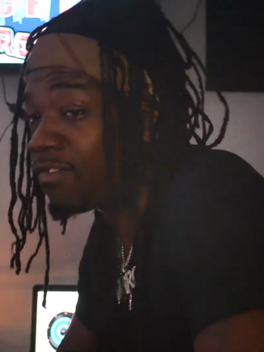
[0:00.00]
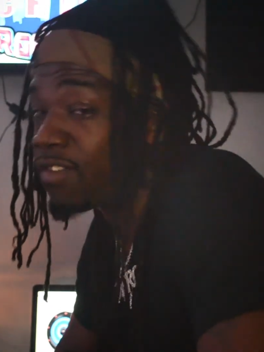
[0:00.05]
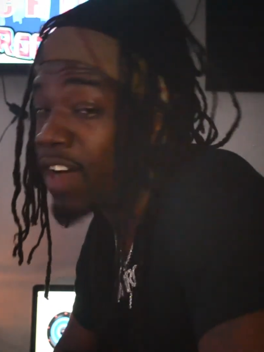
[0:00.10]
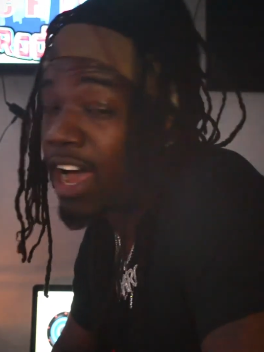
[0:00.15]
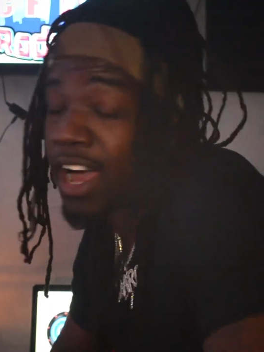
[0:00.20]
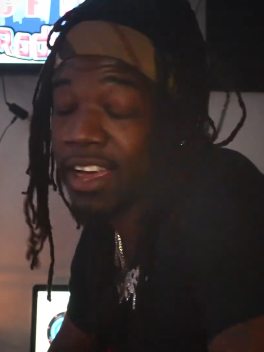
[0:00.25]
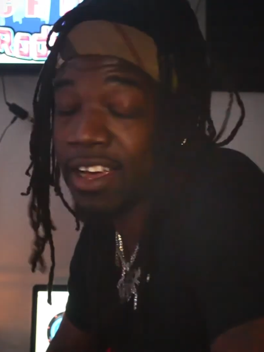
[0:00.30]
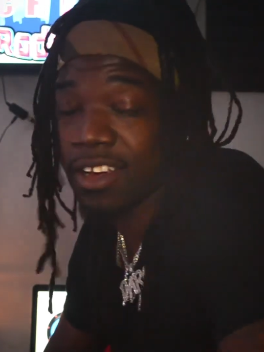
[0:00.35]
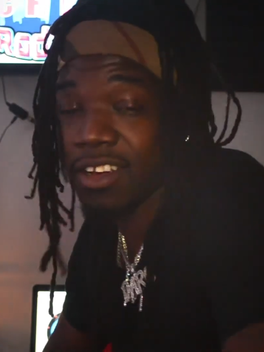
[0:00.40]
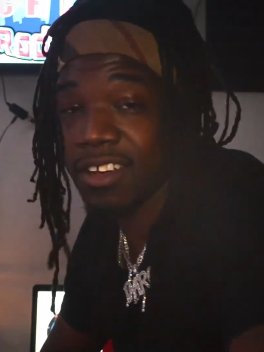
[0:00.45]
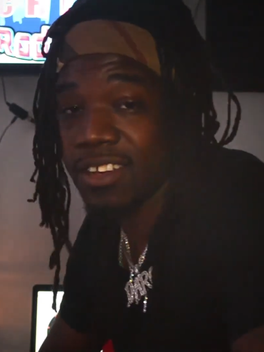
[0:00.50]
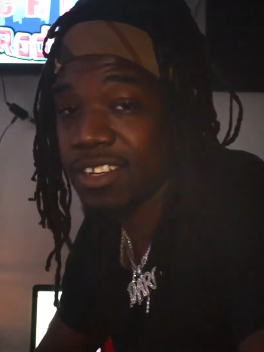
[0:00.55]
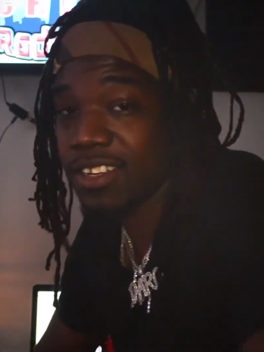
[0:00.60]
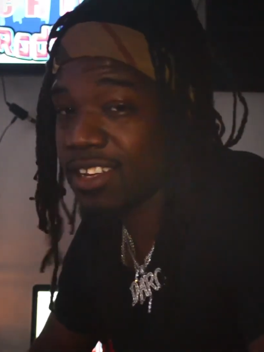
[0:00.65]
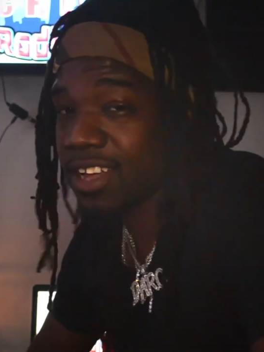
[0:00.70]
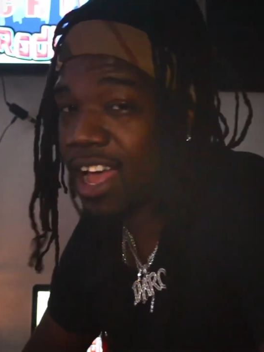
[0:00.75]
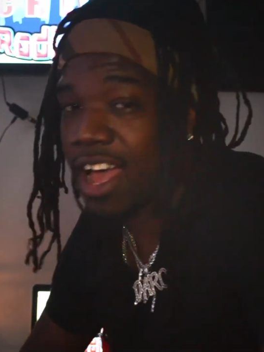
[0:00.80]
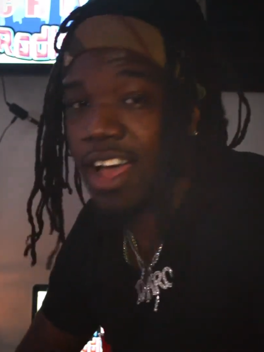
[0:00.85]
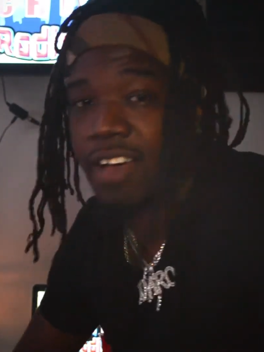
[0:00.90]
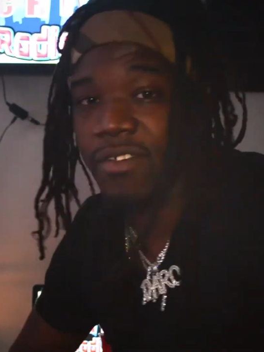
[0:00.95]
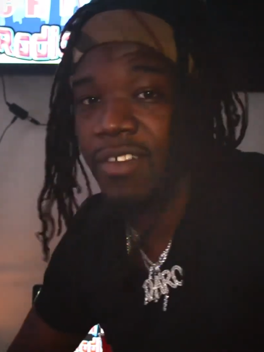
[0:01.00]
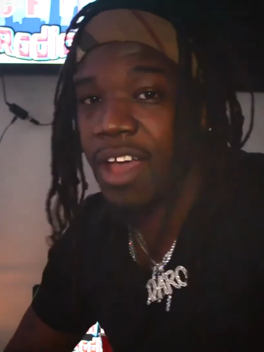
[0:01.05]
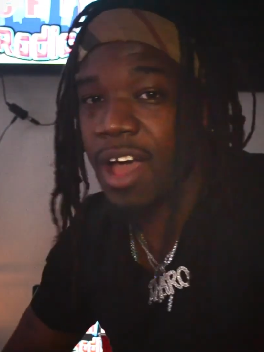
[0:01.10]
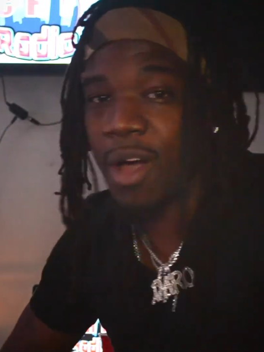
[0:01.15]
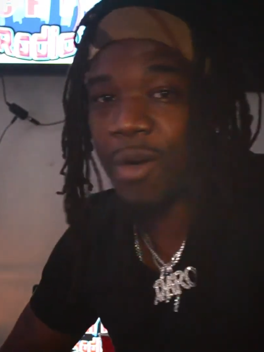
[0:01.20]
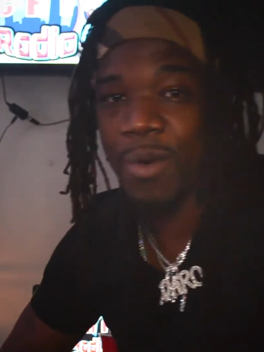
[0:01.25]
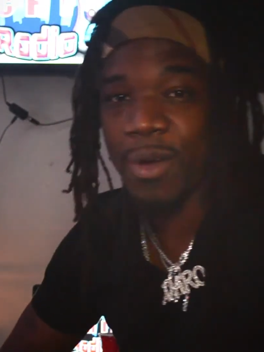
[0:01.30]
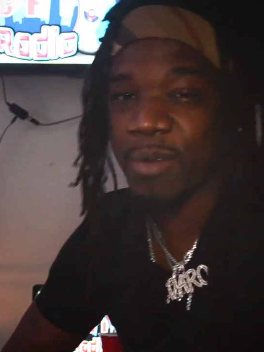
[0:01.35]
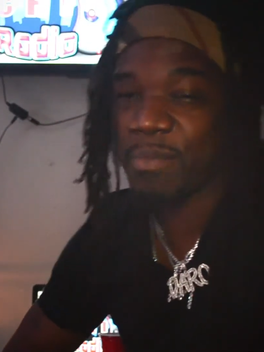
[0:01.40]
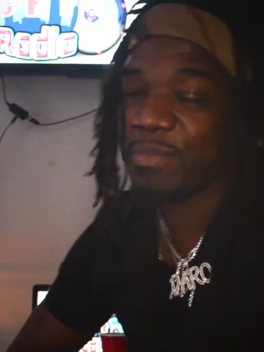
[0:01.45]
Fire, however
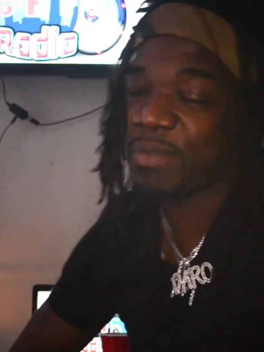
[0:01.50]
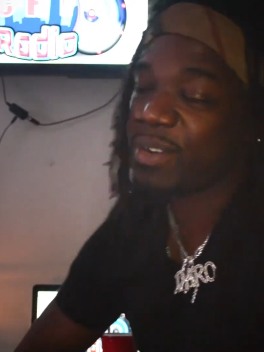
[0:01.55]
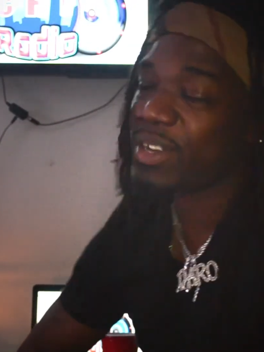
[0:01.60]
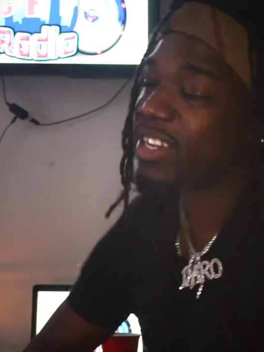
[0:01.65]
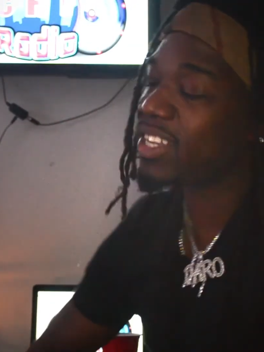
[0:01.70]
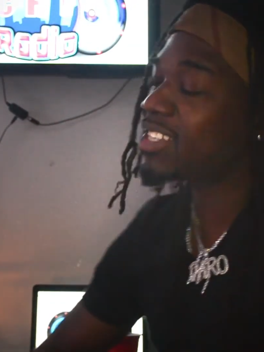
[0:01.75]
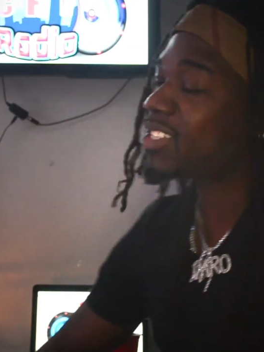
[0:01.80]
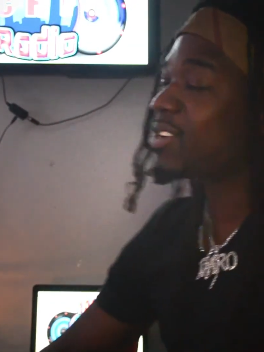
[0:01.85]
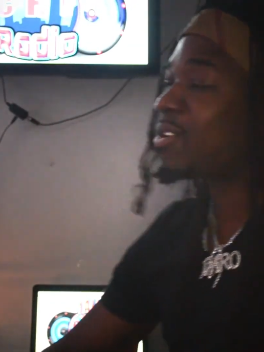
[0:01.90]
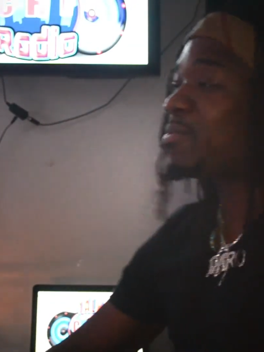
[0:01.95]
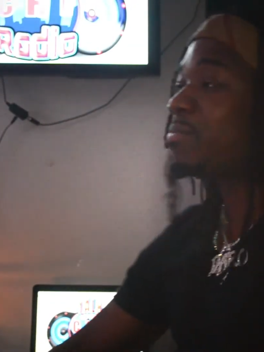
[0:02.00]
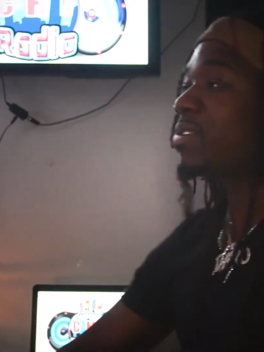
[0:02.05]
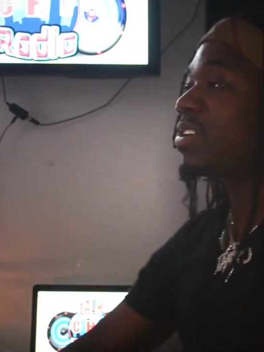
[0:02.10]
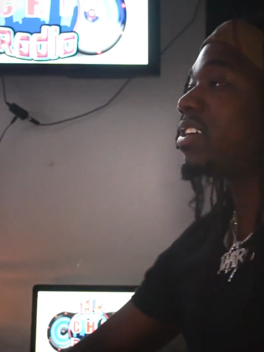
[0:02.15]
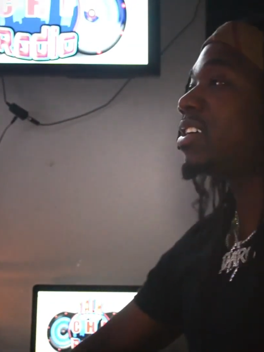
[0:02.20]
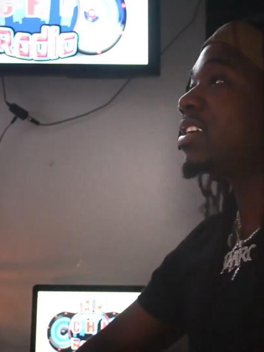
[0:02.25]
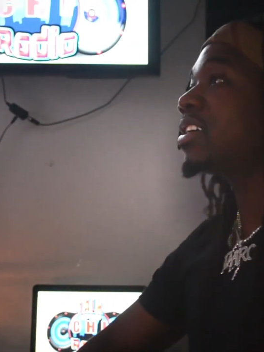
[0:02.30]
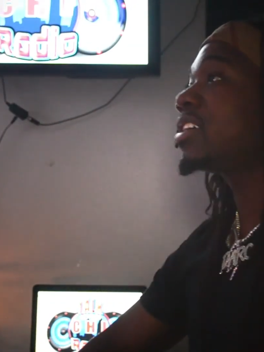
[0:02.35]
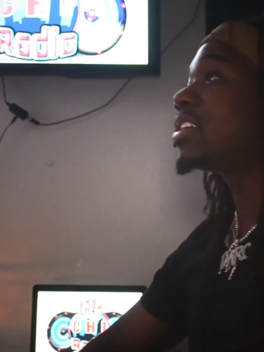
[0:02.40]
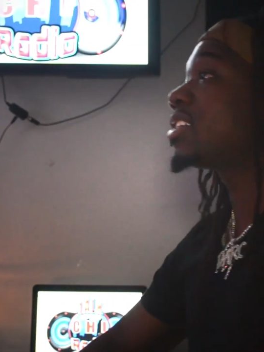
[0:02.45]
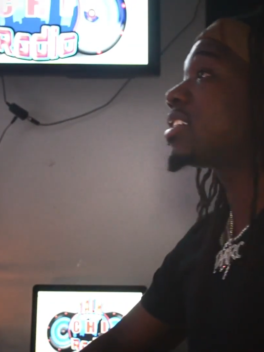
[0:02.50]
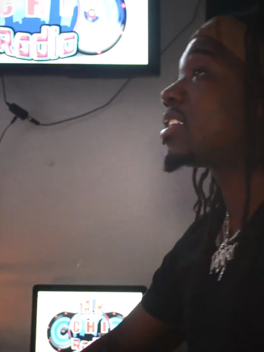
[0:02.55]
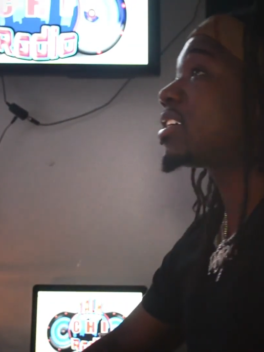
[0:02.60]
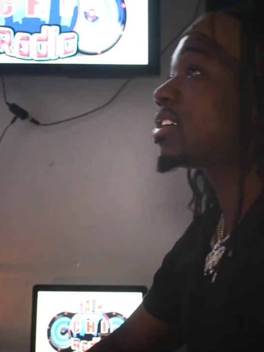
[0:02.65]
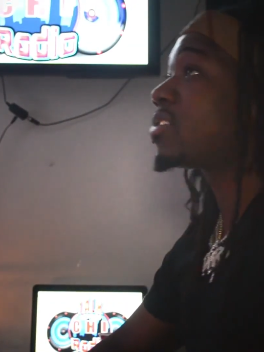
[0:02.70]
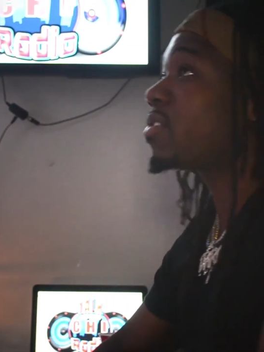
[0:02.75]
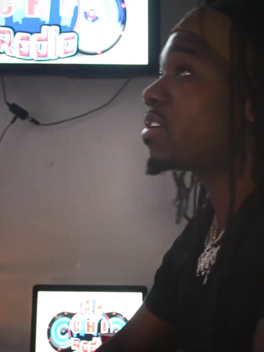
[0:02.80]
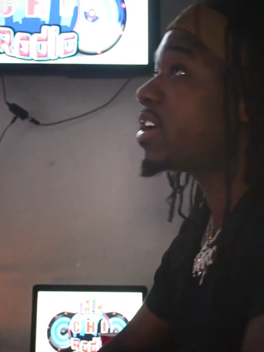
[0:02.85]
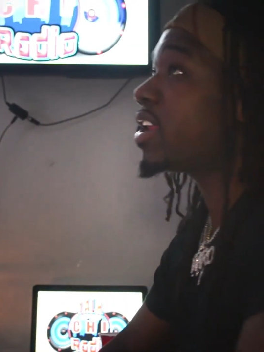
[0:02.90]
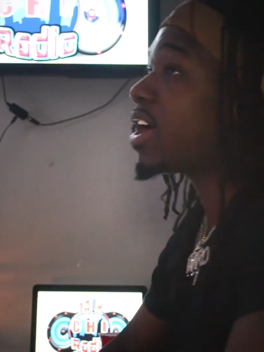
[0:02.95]
y'all want to put it. It's going to be good. It's a
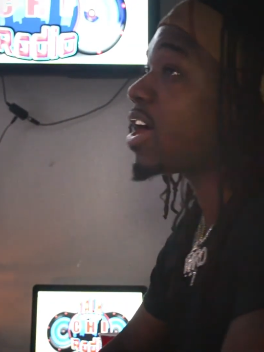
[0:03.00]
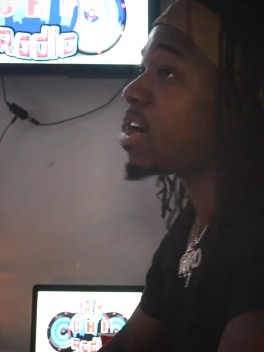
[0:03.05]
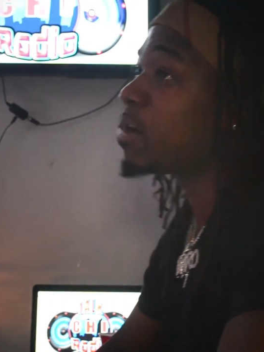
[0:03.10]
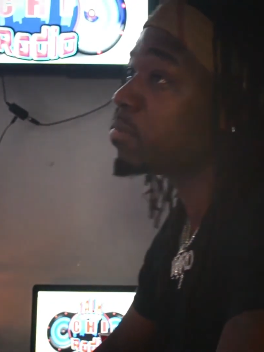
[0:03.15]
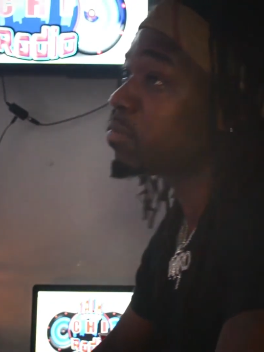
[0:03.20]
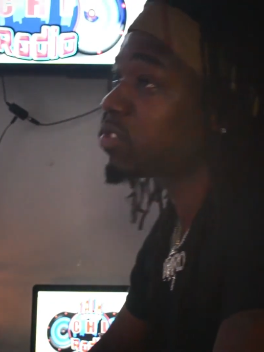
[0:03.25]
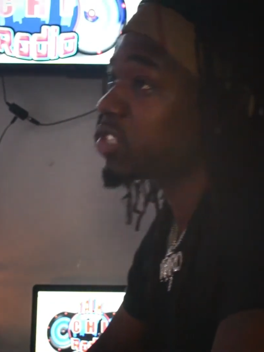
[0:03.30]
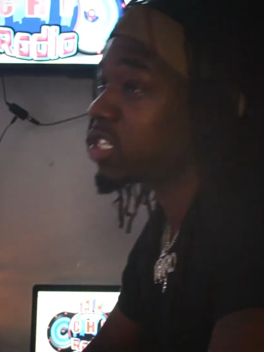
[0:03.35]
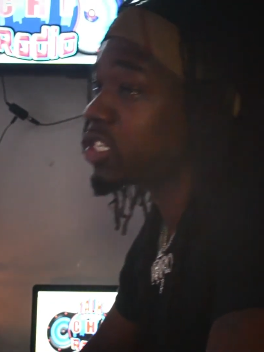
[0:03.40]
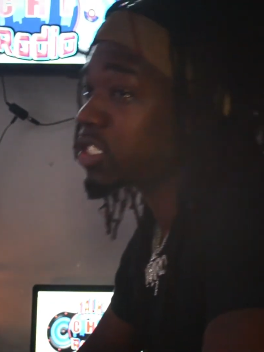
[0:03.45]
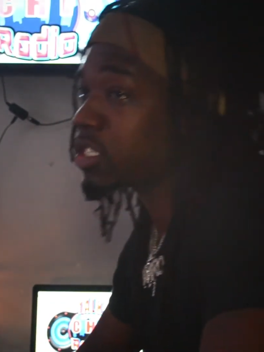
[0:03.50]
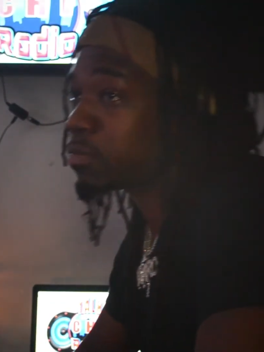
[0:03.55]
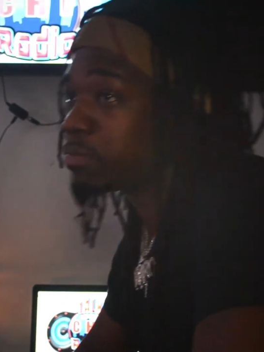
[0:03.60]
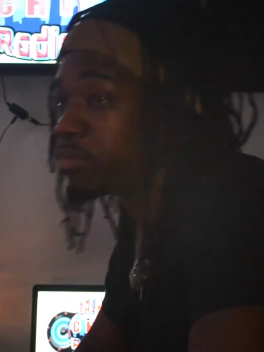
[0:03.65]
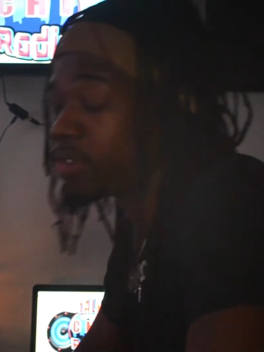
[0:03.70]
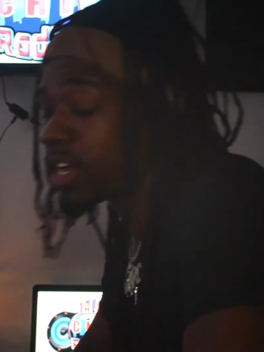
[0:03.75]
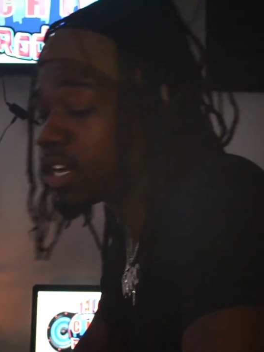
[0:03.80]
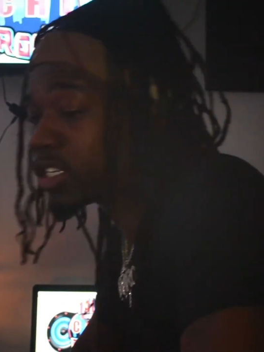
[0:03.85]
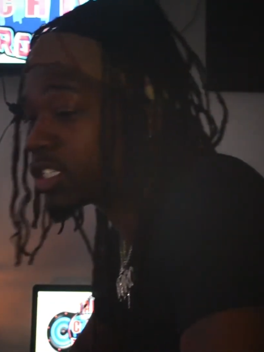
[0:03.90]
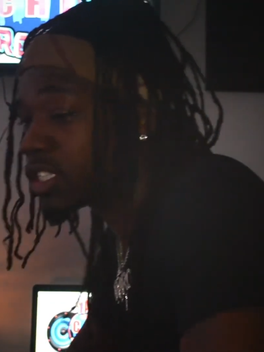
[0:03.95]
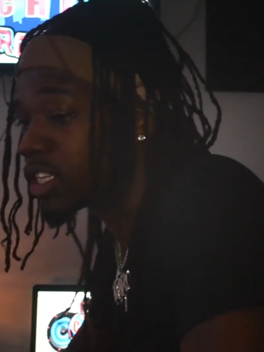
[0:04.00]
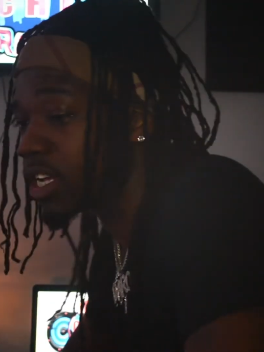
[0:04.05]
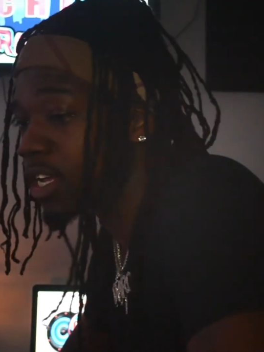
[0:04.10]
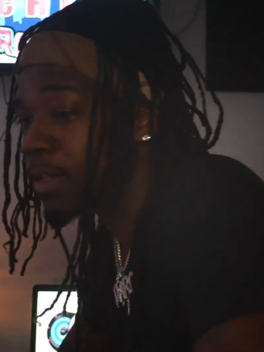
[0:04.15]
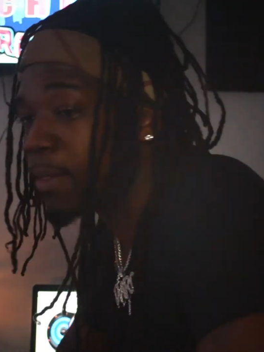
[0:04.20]
great album, decent project.